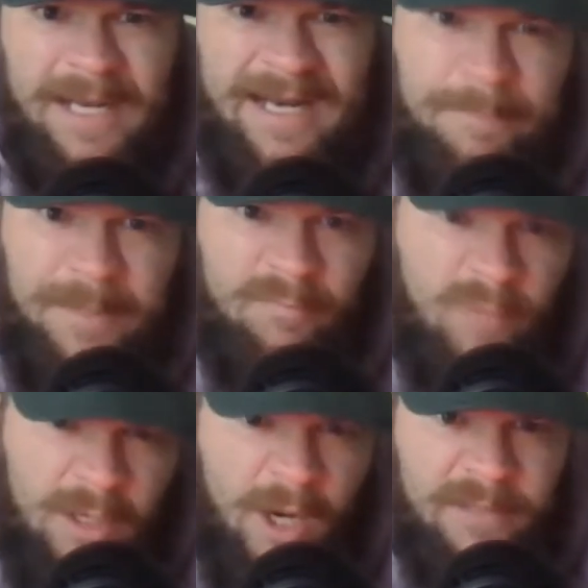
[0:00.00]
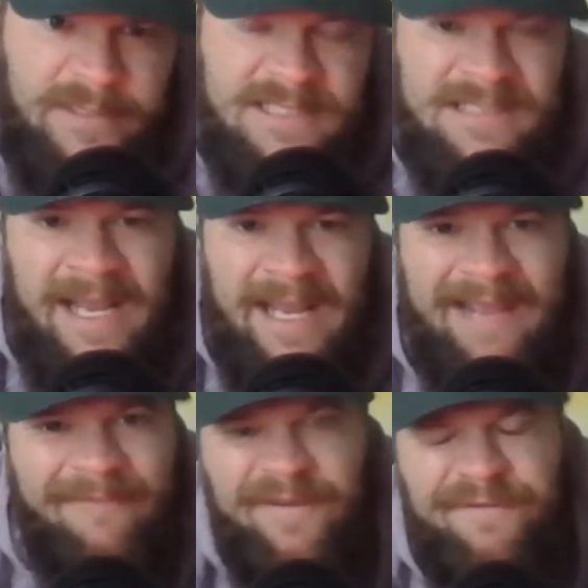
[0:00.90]
regardless,
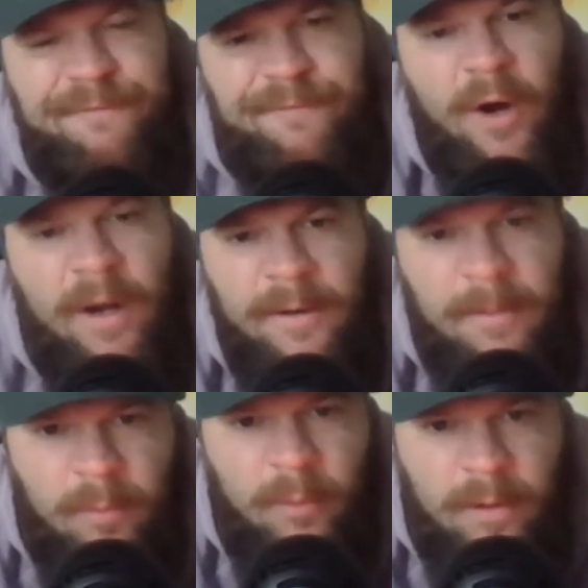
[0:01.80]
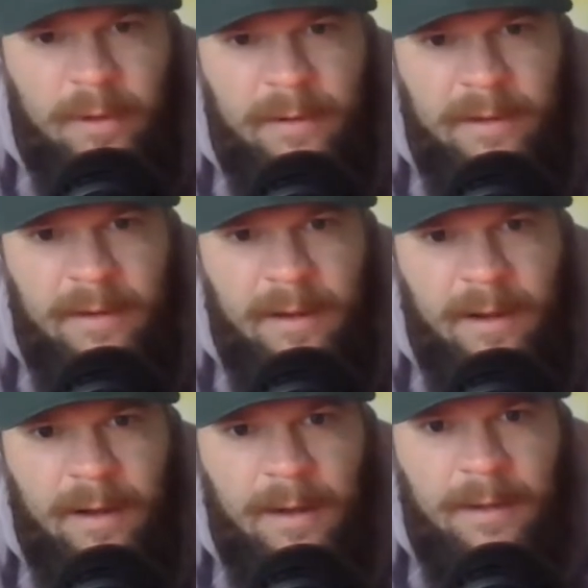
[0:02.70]
if he fought a more,
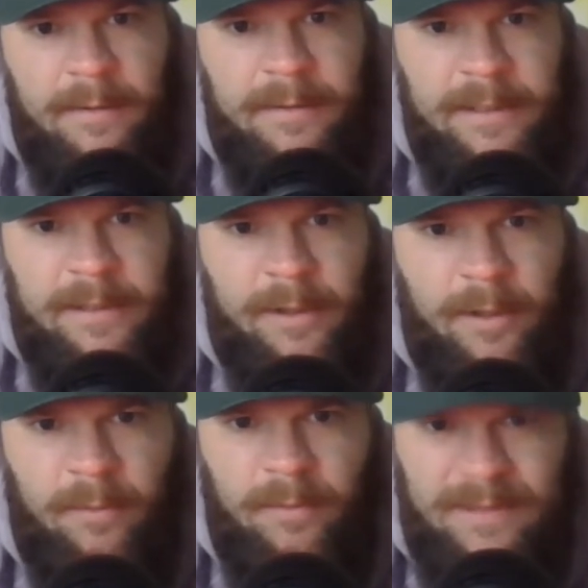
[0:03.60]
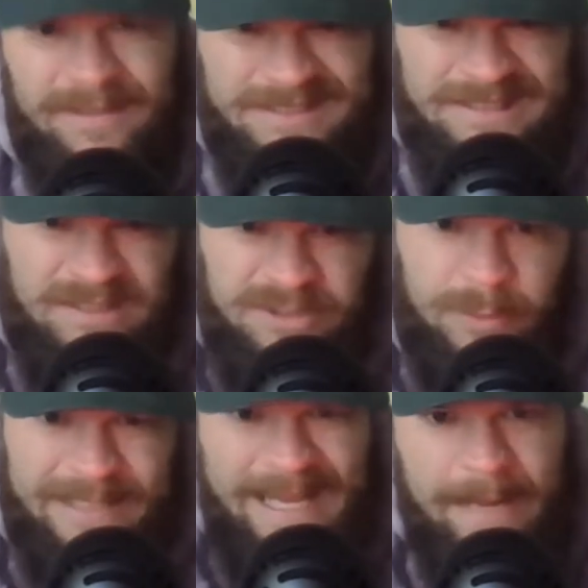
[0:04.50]
stuck to
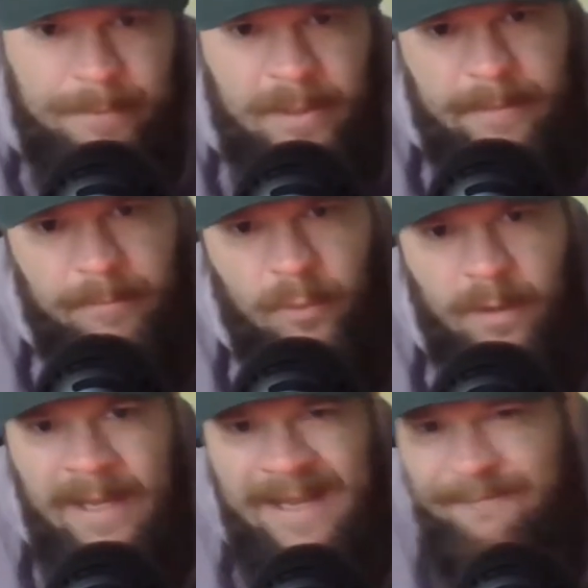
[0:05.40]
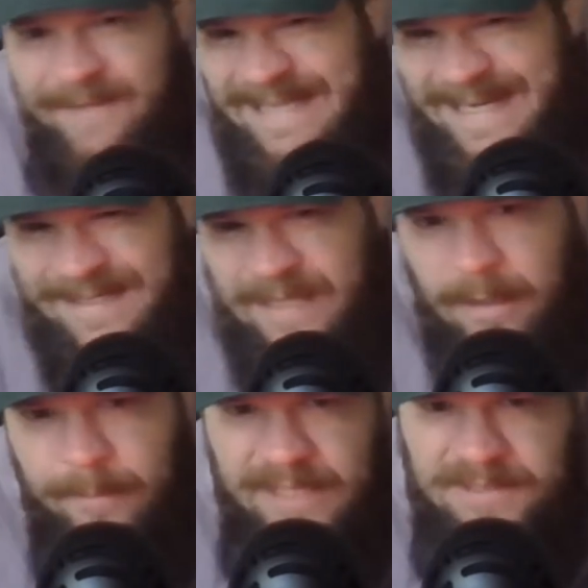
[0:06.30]
a game plan more, if he didn't
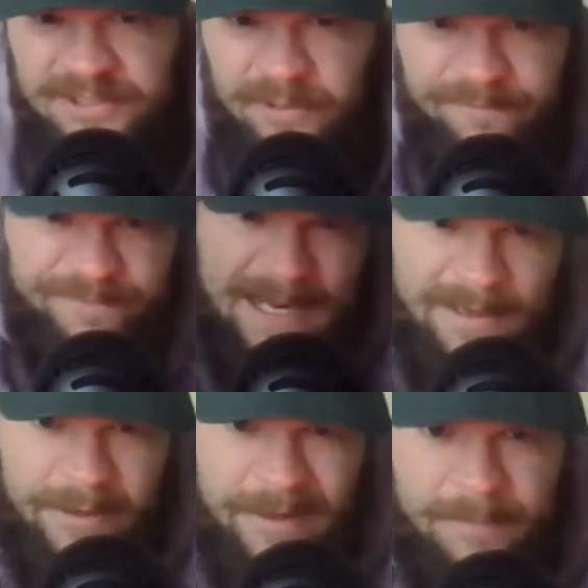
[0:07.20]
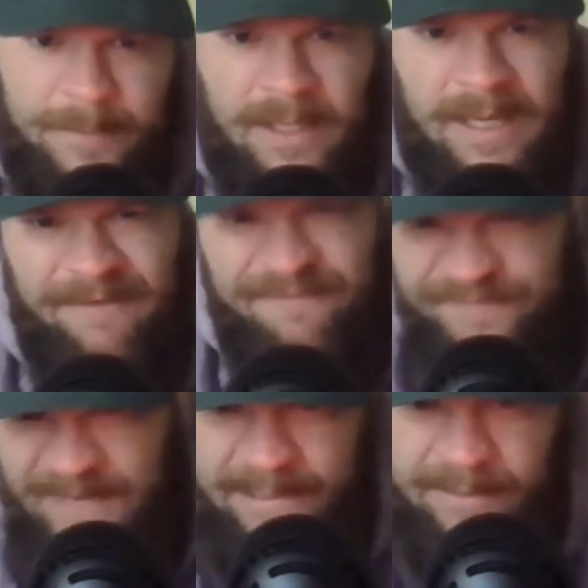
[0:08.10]
come in so fired up and
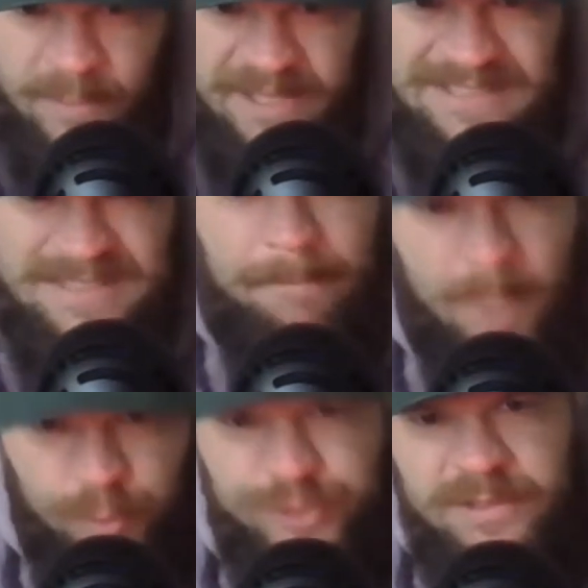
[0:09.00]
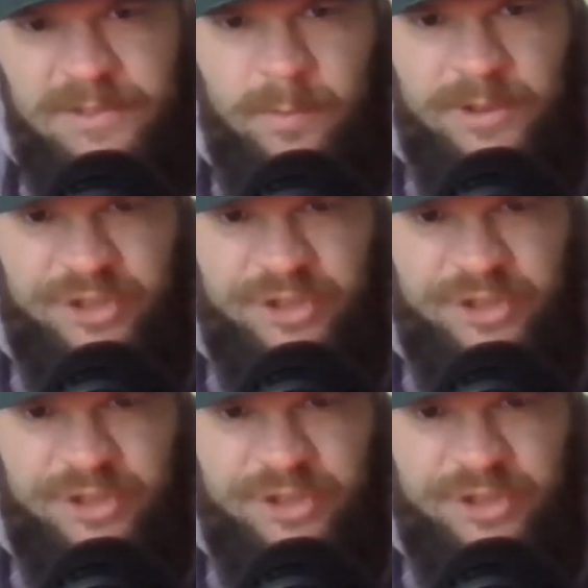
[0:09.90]
fighting with his emotions, which